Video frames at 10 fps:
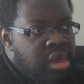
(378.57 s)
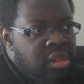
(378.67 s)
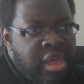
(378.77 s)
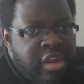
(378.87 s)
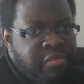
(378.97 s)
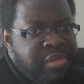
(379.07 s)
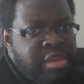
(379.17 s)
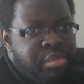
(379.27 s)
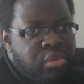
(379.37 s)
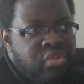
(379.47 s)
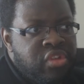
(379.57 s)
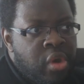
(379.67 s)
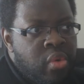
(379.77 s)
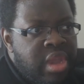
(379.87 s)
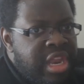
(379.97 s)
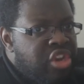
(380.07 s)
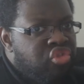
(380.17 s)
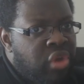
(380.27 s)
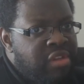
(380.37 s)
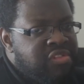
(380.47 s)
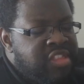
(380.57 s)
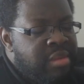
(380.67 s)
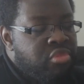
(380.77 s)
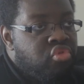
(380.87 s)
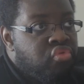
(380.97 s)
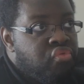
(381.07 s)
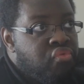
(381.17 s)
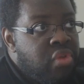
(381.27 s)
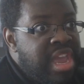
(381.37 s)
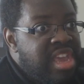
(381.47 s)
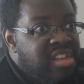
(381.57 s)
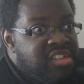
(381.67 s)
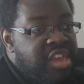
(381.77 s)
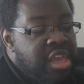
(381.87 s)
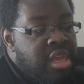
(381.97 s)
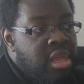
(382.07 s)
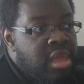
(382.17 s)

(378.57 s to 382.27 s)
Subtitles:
a lot of people don't and it drives them crazy.